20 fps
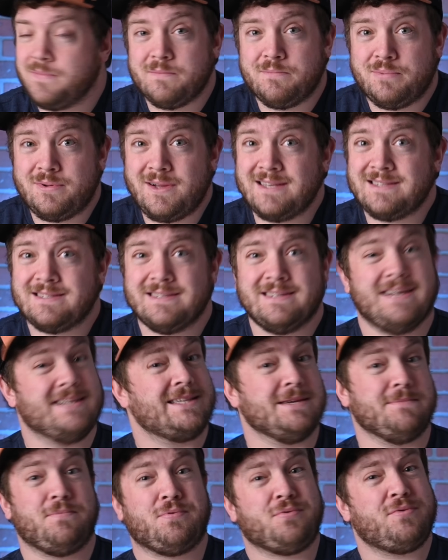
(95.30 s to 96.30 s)
Plus, it's
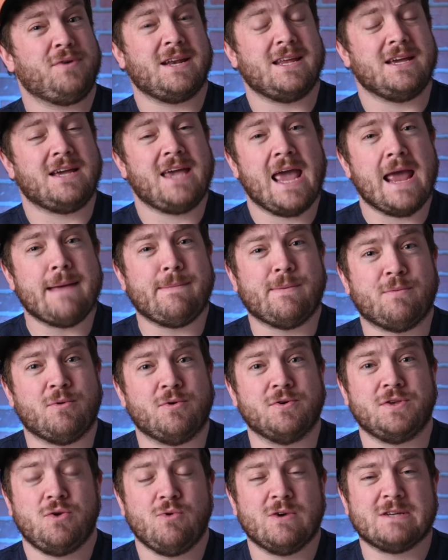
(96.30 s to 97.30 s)
a pretty capable
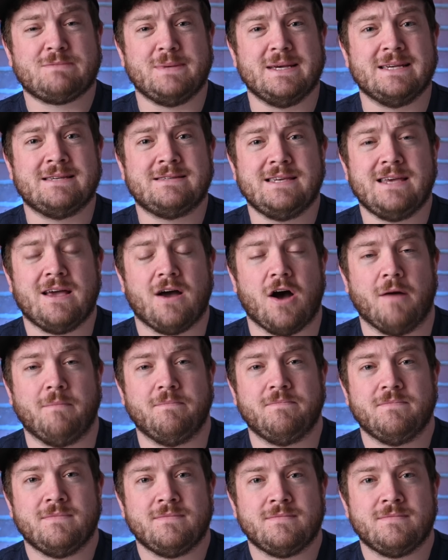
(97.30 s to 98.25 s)
USB-C hub.